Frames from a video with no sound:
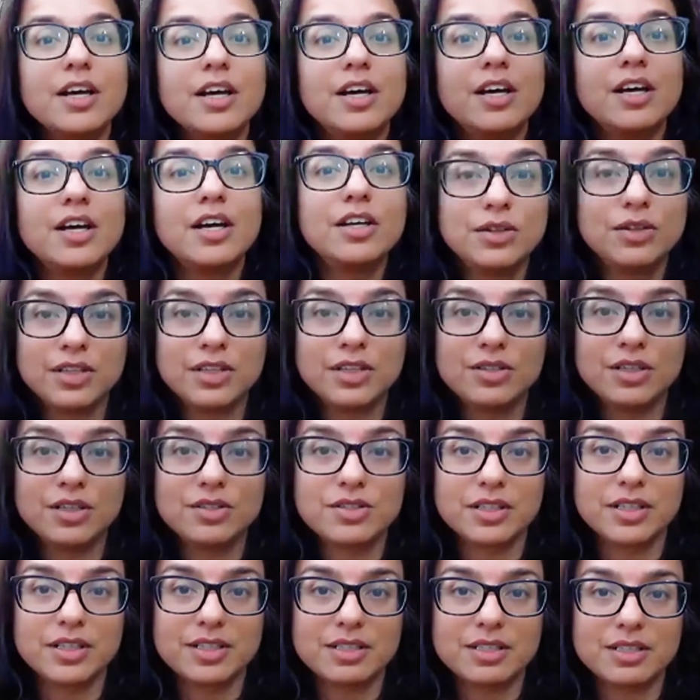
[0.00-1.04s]
you can use the
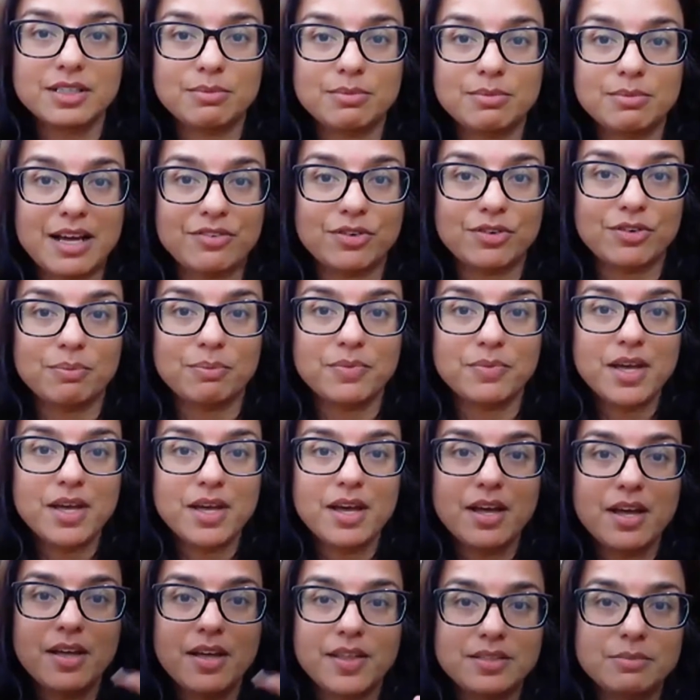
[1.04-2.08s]
LinkedIn platform.
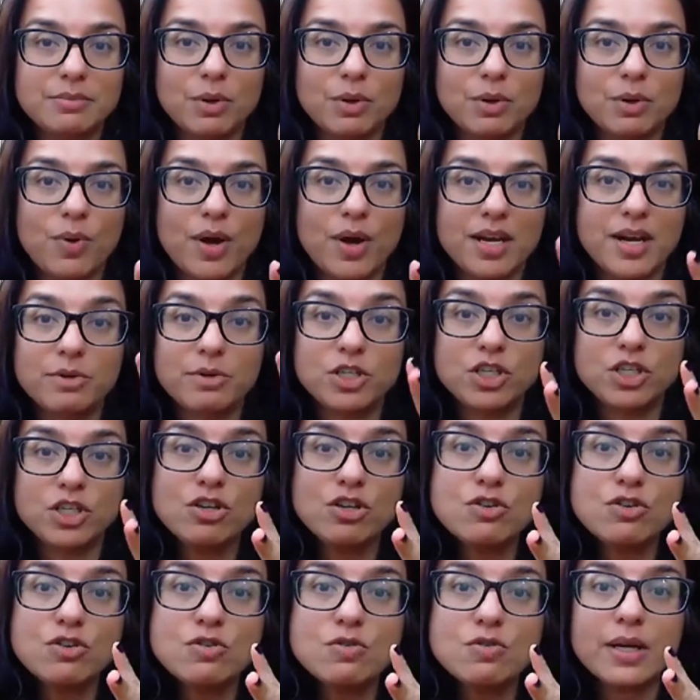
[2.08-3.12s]
That's number one. Number
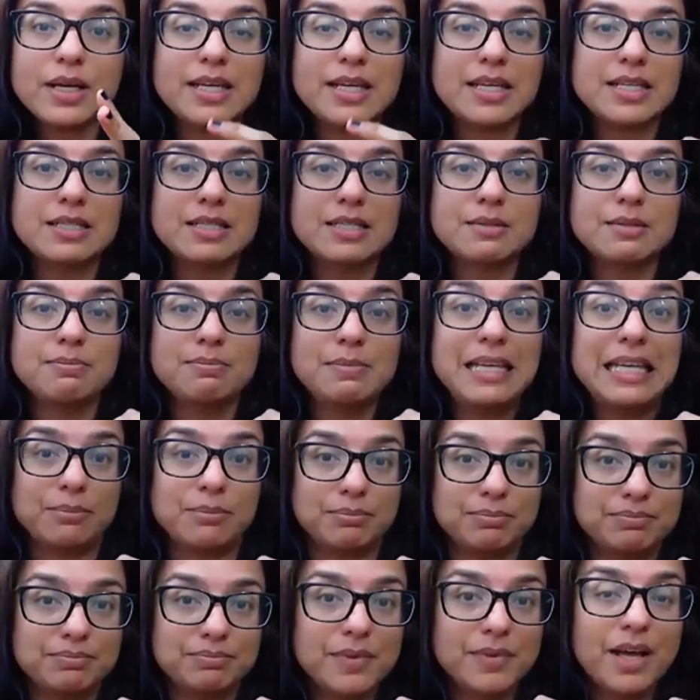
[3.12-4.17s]
two is
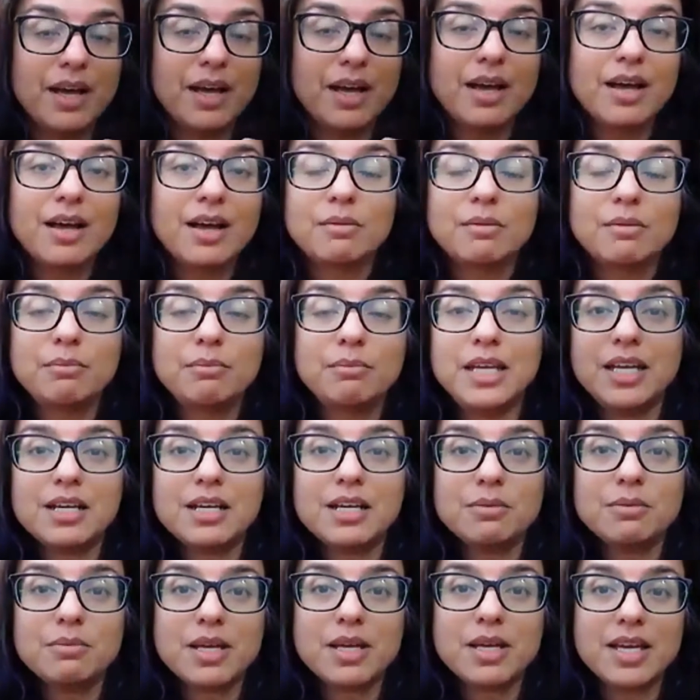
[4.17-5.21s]
Medium.
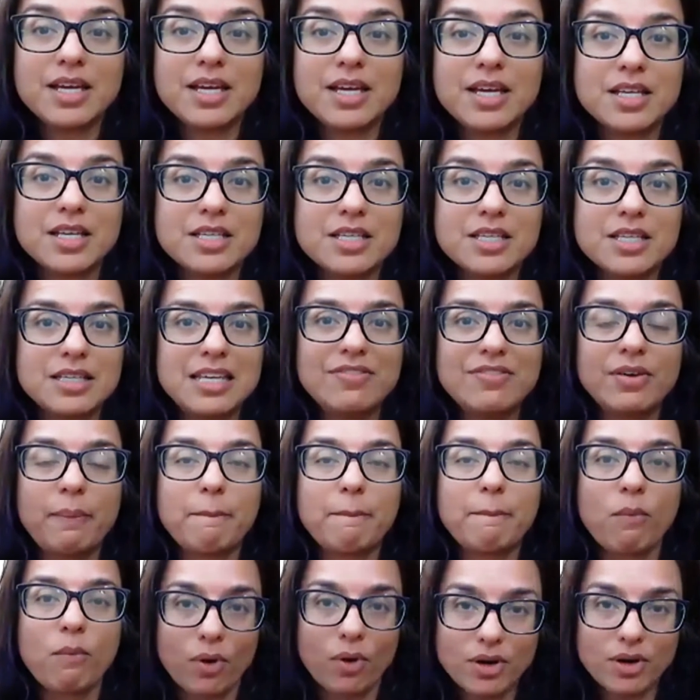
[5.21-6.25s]
Medium is even
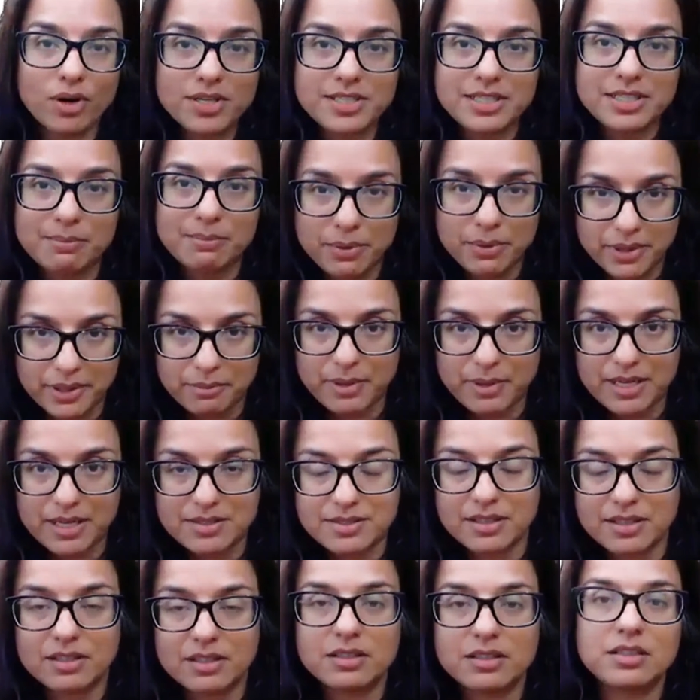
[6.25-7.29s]
more simple and
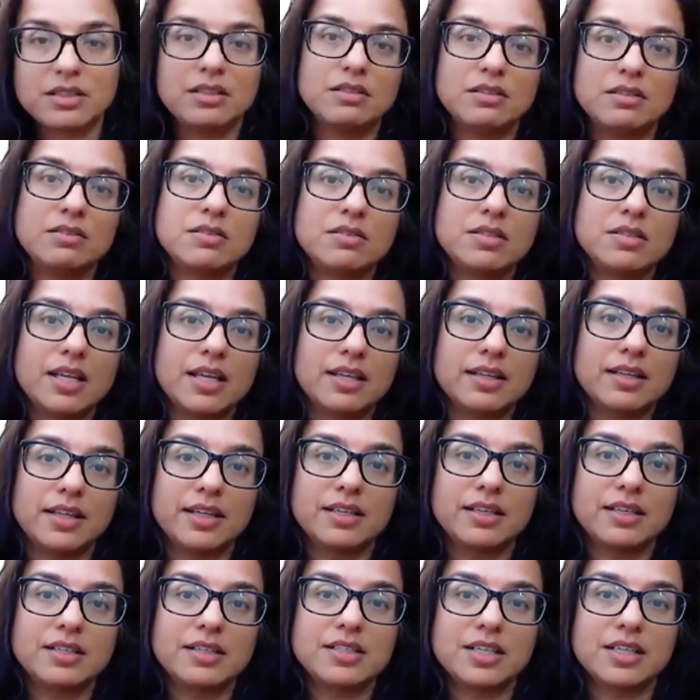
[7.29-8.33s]
basic to use than
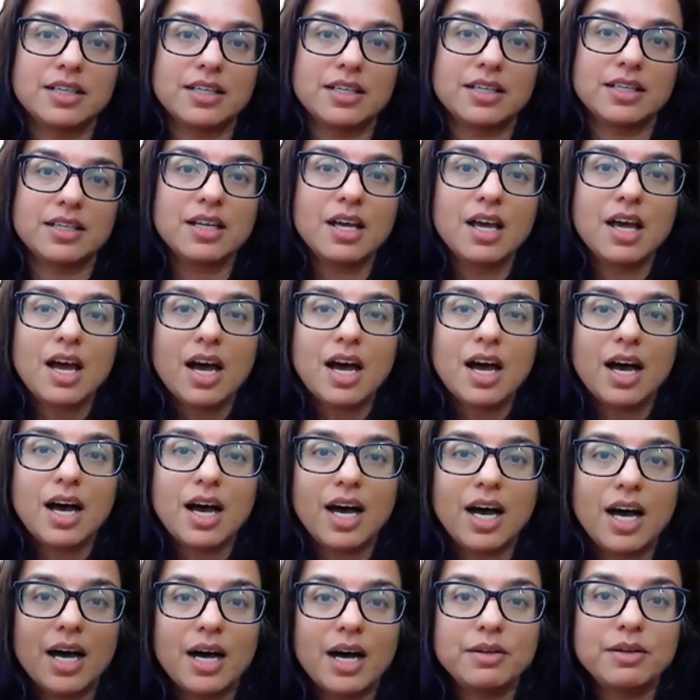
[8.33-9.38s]
LinkedIn.
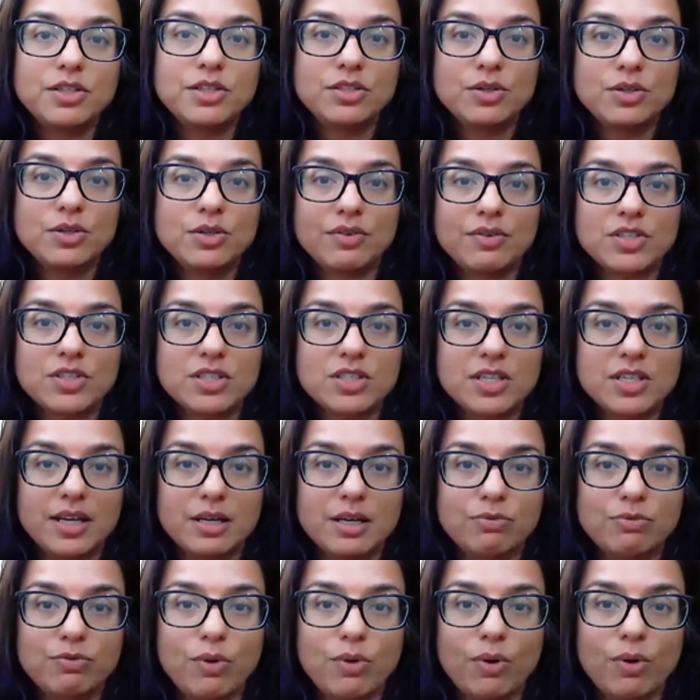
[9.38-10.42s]
You do have to sign up
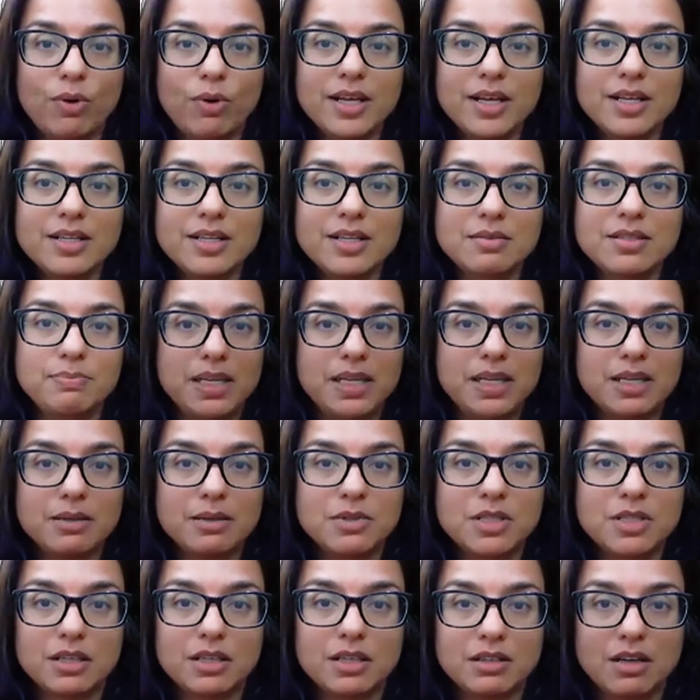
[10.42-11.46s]
for it,
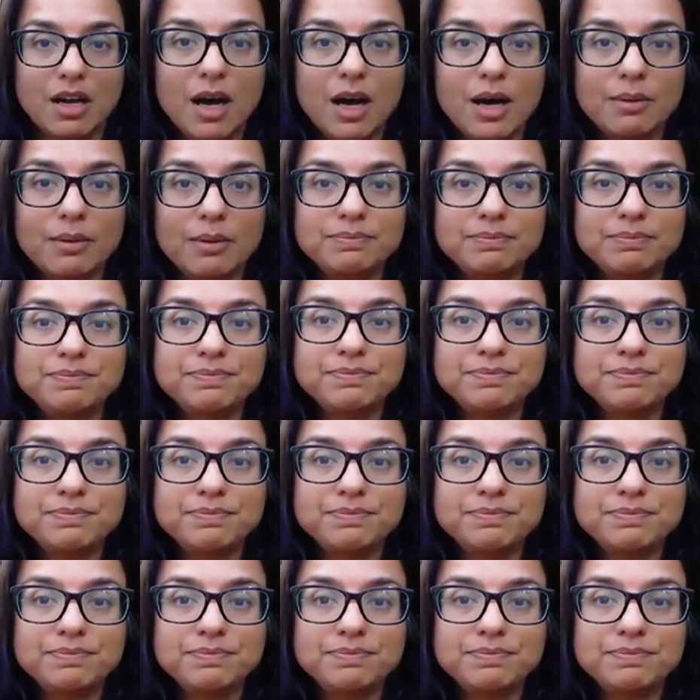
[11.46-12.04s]
medium.com.